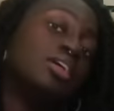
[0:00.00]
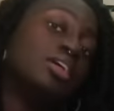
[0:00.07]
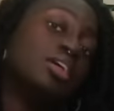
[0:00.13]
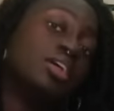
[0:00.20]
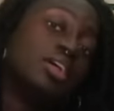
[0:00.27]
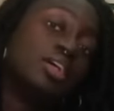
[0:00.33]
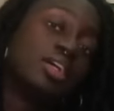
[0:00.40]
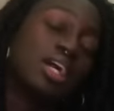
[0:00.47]

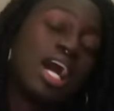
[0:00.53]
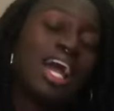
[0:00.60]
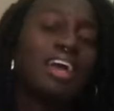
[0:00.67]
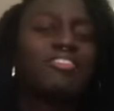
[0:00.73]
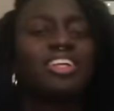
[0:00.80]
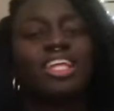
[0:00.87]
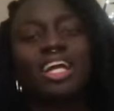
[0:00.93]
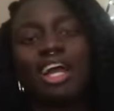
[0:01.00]
I
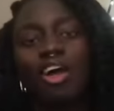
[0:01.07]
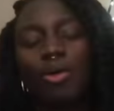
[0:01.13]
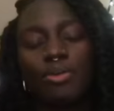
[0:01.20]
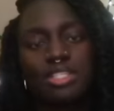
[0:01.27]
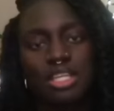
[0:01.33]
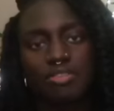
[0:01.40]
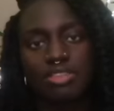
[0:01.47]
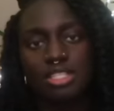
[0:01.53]
feel like I
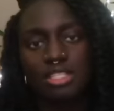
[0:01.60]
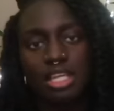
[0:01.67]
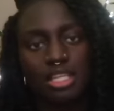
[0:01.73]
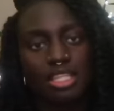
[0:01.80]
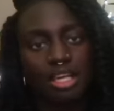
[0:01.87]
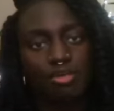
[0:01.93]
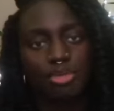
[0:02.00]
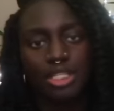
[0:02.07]
always have to say
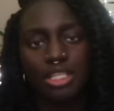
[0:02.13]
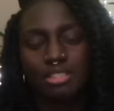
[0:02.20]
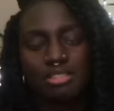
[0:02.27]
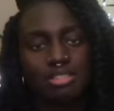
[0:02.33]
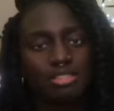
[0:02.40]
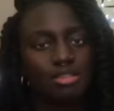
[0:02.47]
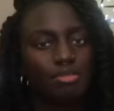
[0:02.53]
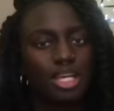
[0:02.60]
that
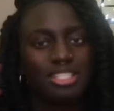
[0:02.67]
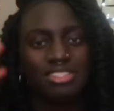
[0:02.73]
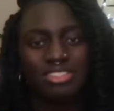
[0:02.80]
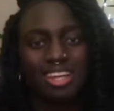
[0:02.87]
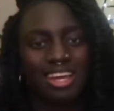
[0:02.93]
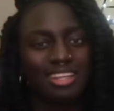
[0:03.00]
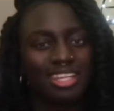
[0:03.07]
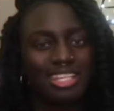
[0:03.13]
because the message
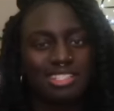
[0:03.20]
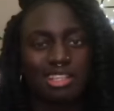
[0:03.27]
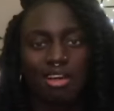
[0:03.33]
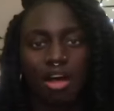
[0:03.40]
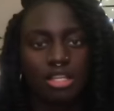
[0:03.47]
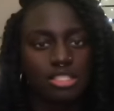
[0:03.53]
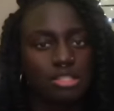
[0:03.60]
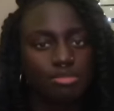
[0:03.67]
kind of gets
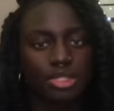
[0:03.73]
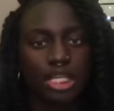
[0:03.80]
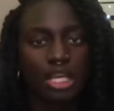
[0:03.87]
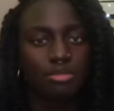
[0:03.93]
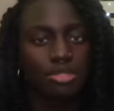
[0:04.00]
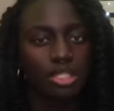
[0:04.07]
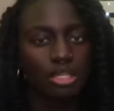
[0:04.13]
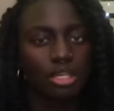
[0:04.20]
lost
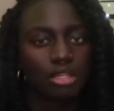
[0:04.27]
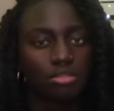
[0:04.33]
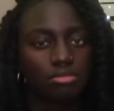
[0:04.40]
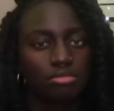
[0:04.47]
sometimes, you know?